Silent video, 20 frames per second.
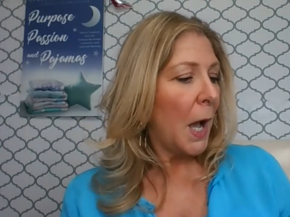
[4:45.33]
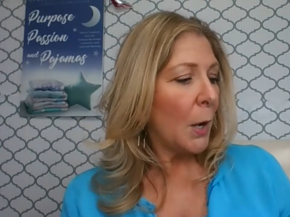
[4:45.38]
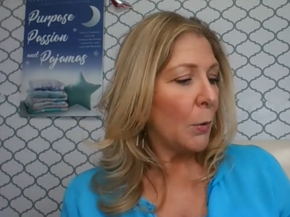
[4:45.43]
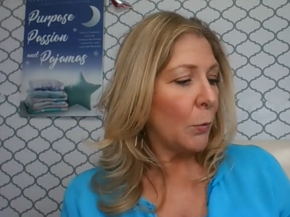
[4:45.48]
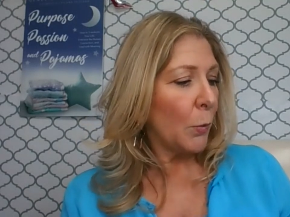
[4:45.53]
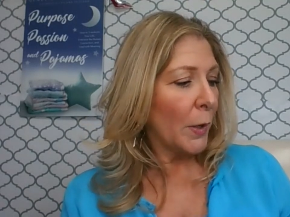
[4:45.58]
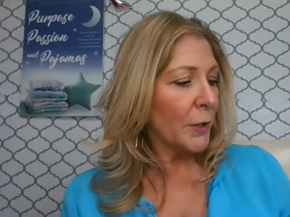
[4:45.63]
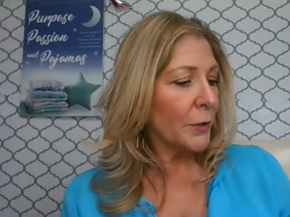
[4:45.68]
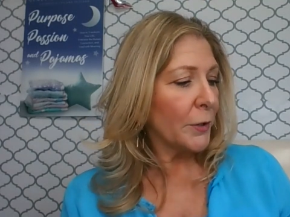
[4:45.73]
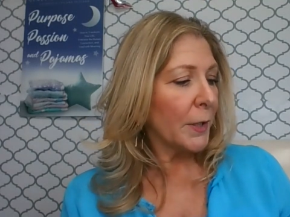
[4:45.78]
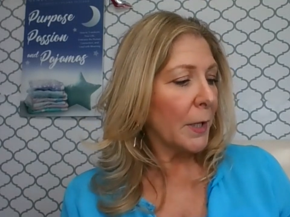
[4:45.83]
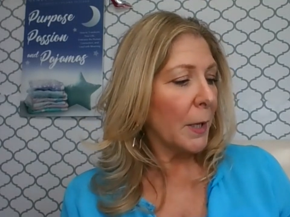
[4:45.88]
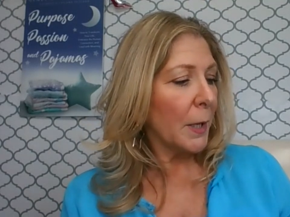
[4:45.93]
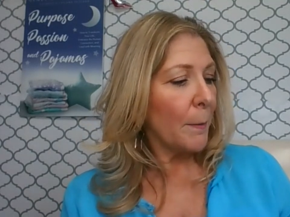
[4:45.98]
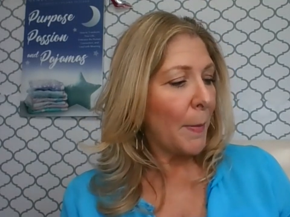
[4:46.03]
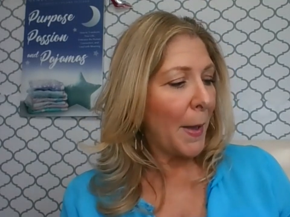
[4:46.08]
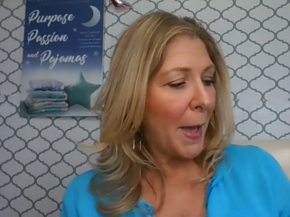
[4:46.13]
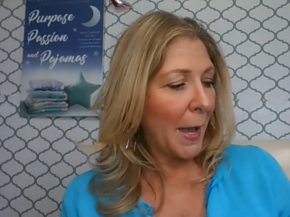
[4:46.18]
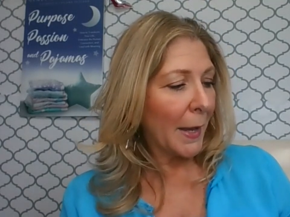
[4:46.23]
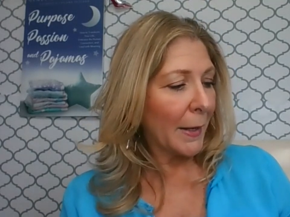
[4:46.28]
I wanted to
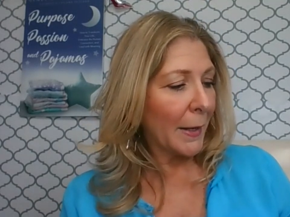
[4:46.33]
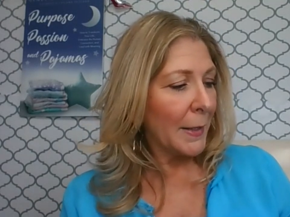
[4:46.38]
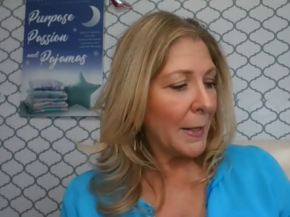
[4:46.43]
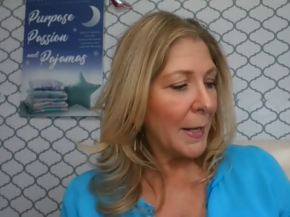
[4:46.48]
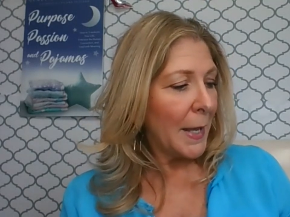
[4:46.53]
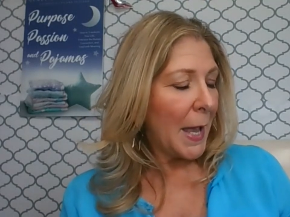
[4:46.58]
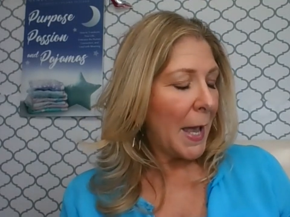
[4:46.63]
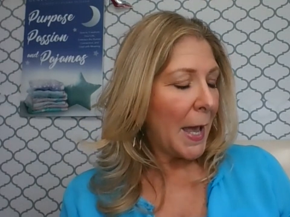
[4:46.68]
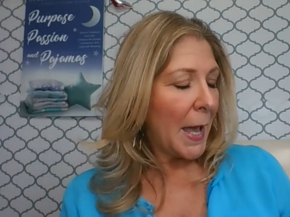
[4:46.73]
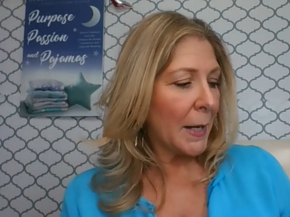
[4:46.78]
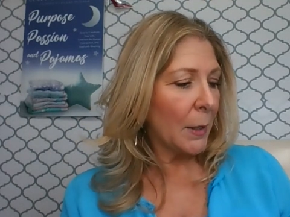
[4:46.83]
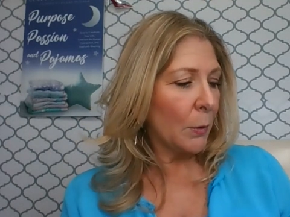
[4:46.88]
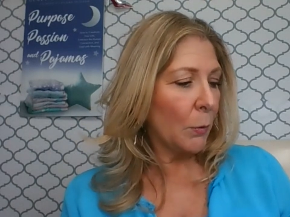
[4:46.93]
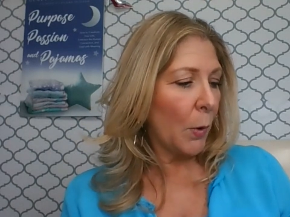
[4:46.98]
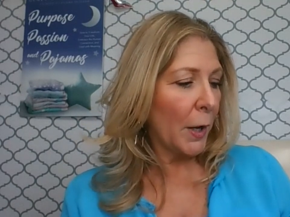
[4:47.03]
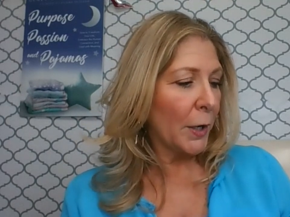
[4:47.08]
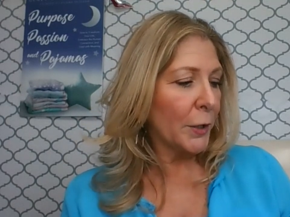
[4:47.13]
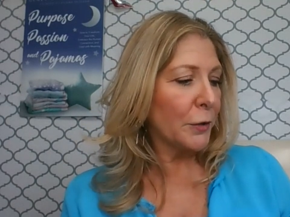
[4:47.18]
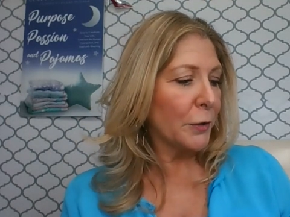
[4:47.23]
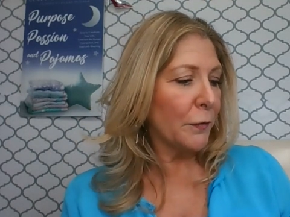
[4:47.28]
come back, and I
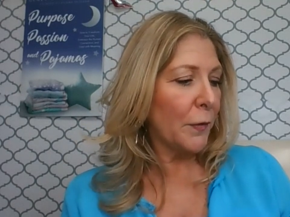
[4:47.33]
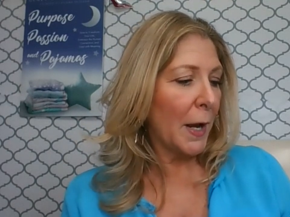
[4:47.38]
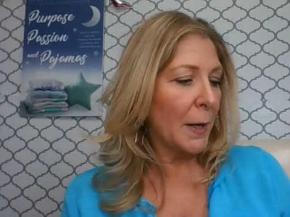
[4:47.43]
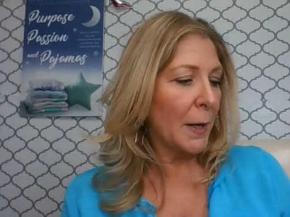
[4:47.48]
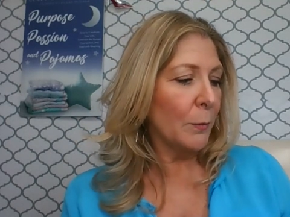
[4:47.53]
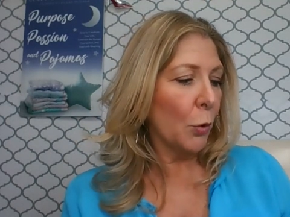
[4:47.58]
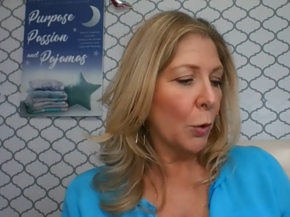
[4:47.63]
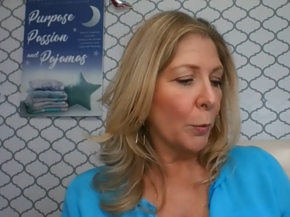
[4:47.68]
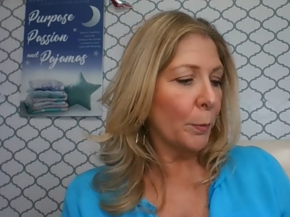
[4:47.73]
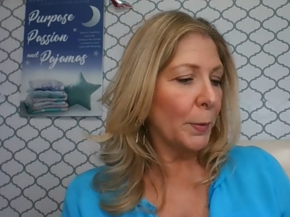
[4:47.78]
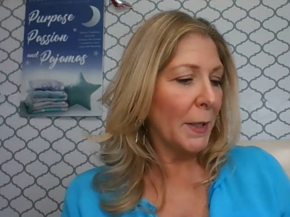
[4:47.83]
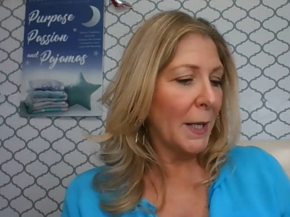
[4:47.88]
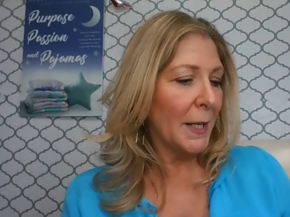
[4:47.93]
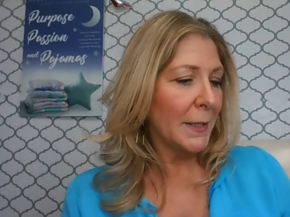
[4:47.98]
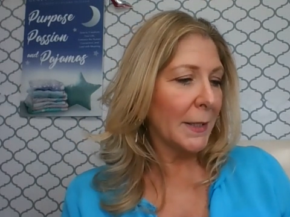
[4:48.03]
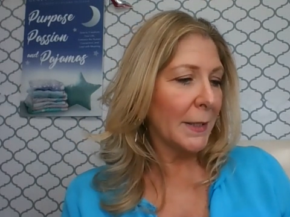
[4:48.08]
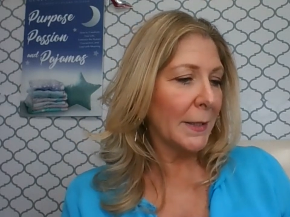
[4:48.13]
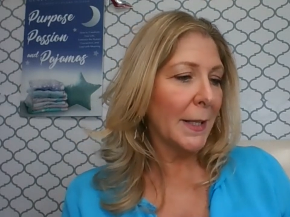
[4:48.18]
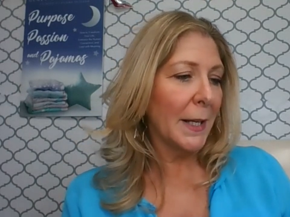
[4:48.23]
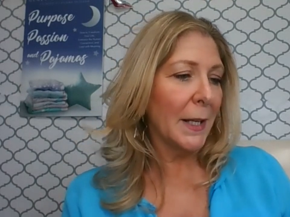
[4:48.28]
wanted to find more
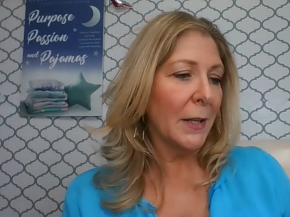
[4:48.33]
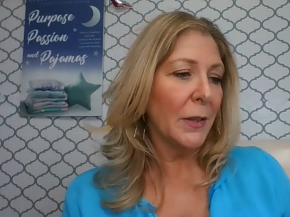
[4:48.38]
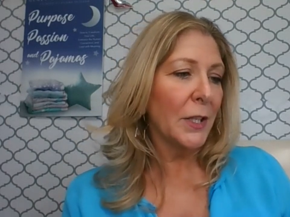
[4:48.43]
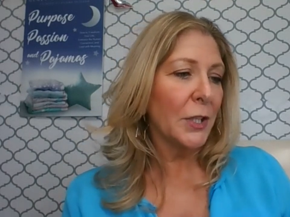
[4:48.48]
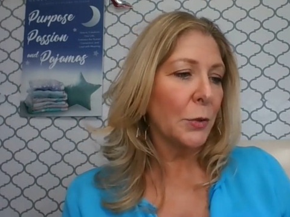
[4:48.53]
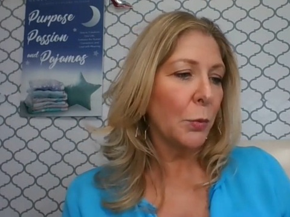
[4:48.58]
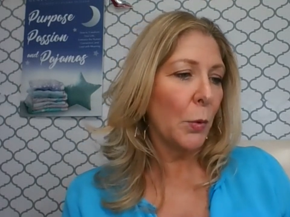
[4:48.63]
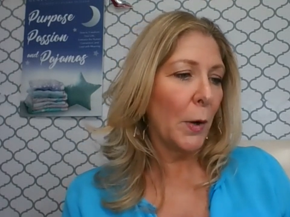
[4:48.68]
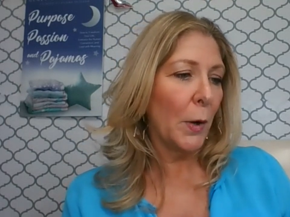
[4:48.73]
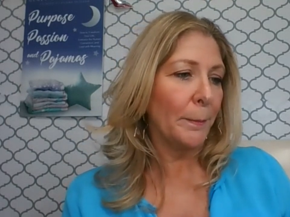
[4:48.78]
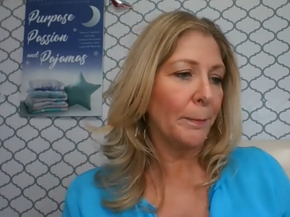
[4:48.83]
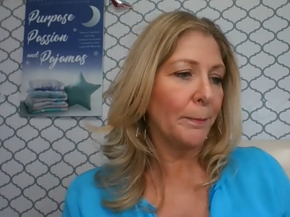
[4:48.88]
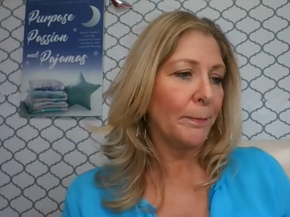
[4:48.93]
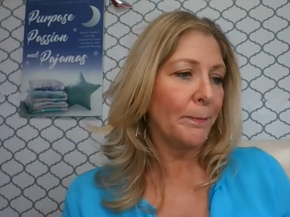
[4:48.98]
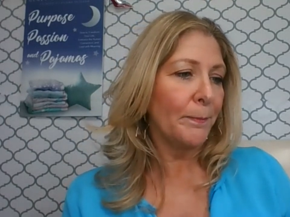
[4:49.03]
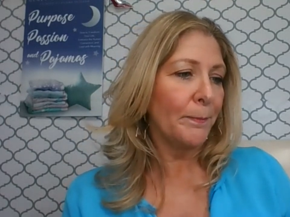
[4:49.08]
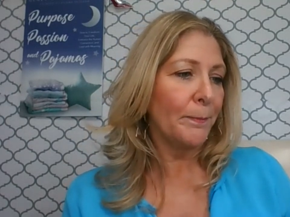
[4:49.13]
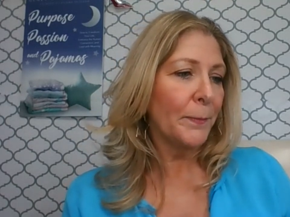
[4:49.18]
places like this one.